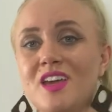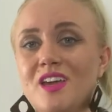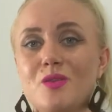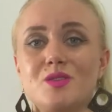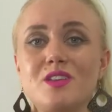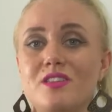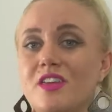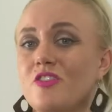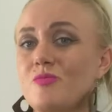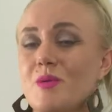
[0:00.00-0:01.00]
It was a
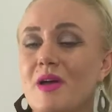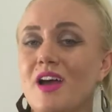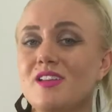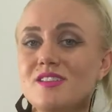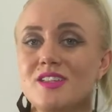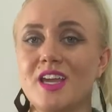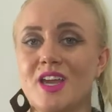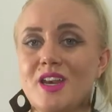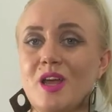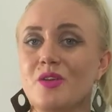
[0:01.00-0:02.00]
thing of my past
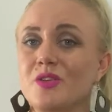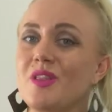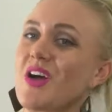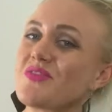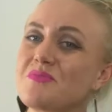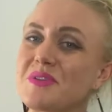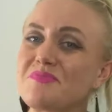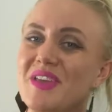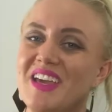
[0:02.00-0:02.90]
and I learned a lot from it,